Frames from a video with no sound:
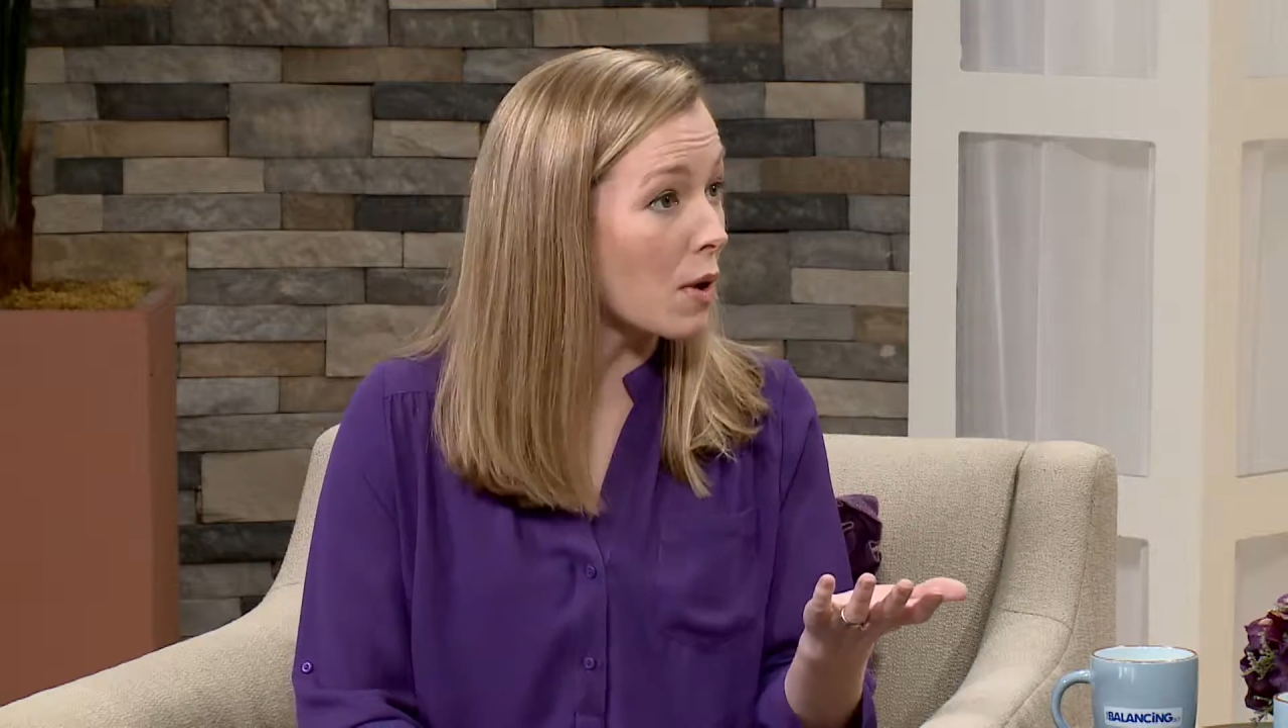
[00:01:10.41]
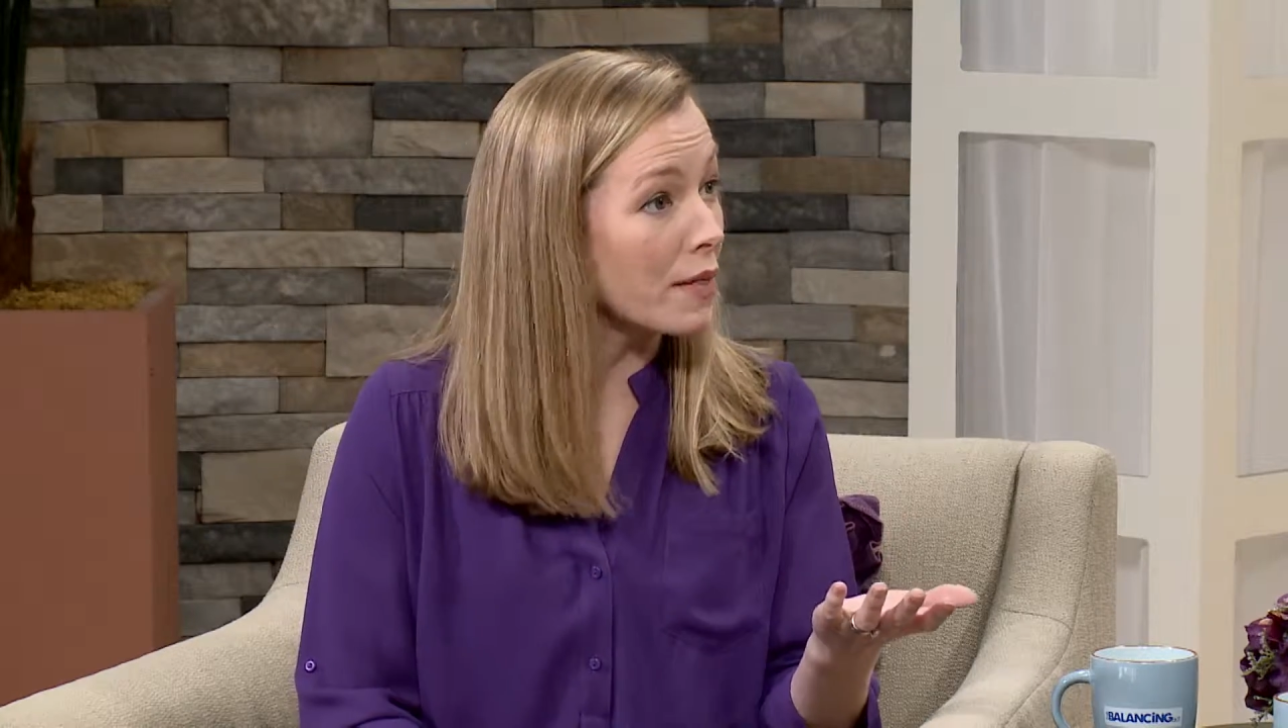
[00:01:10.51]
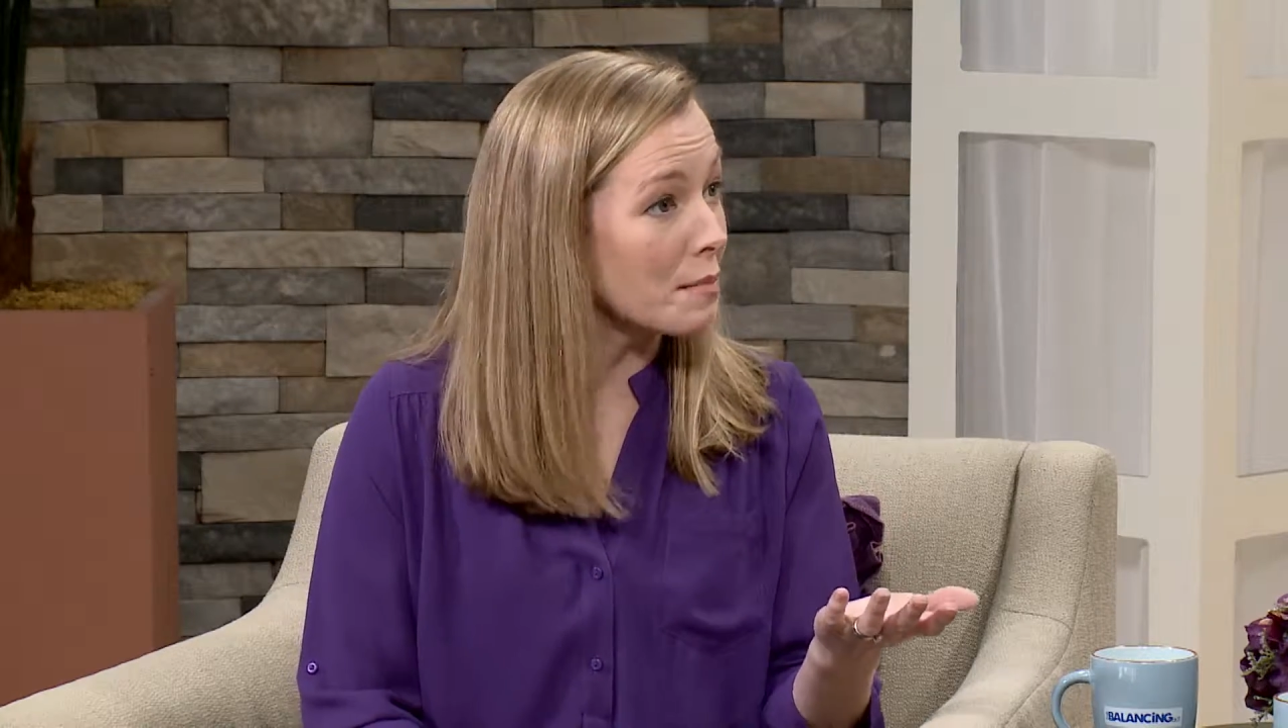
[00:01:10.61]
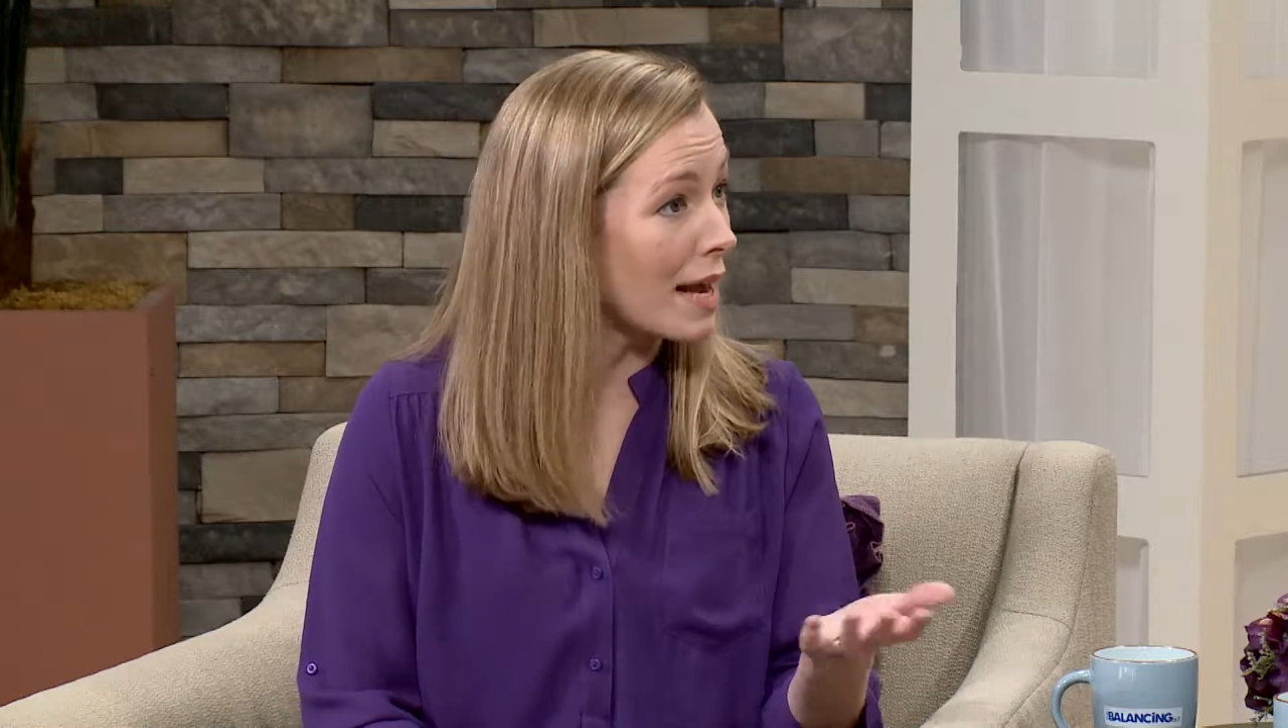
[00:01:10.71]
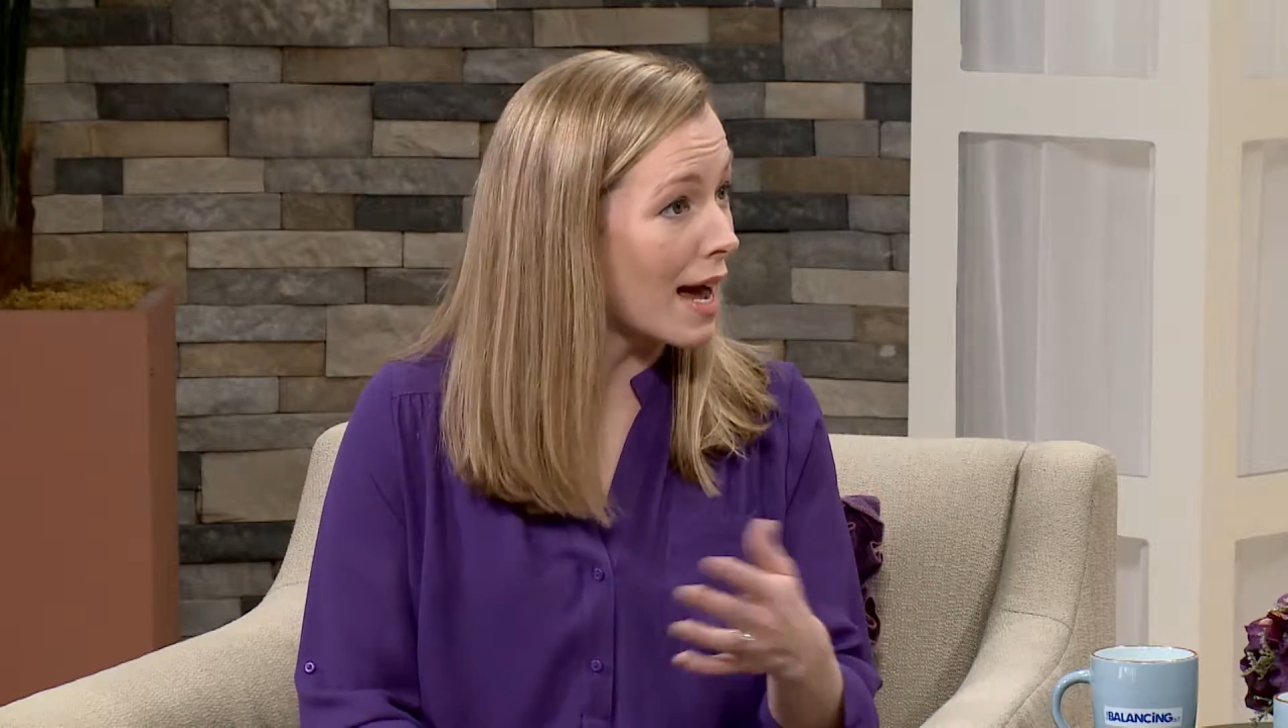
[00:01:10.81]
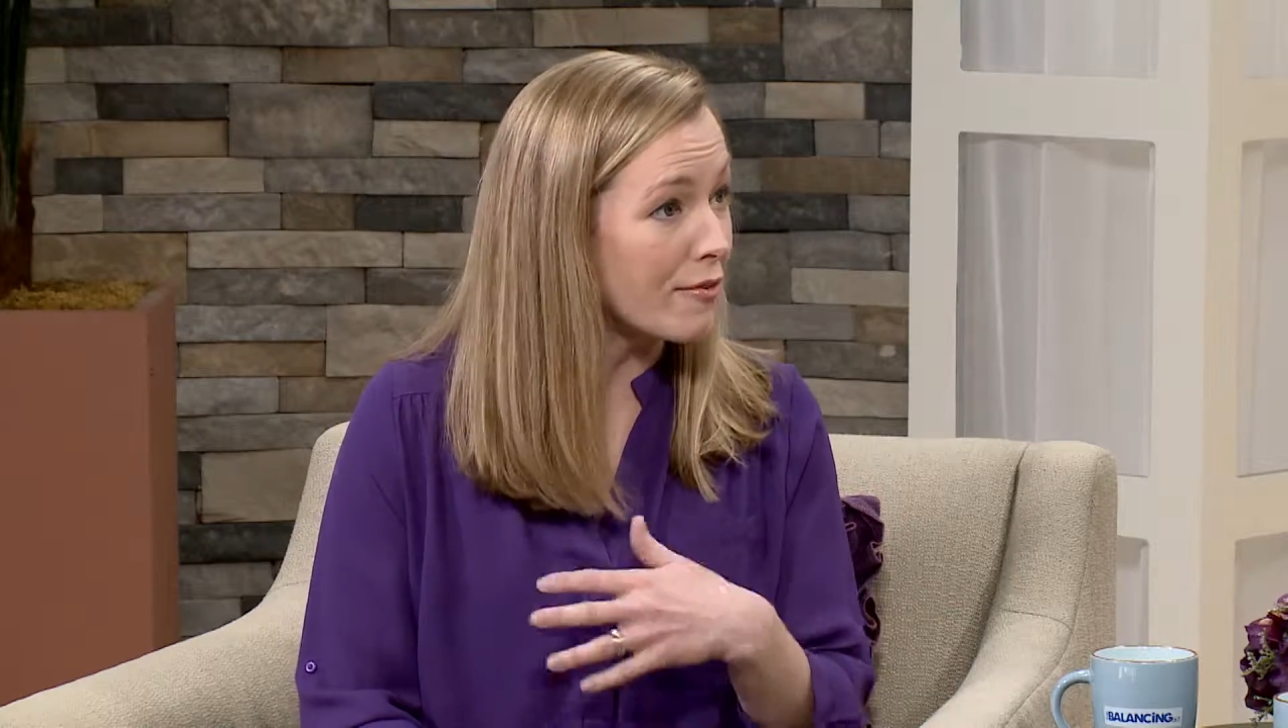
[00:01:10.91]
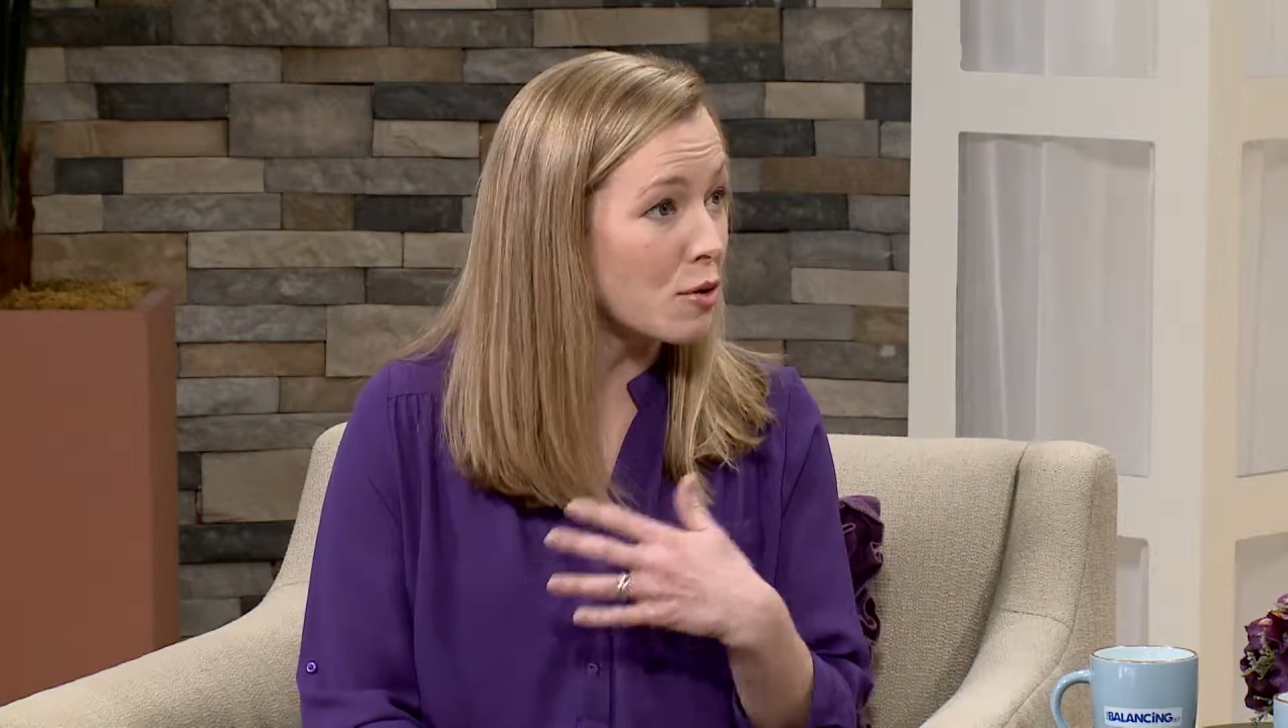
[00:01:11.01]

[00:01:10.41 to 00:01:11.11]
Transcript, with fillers: want them to have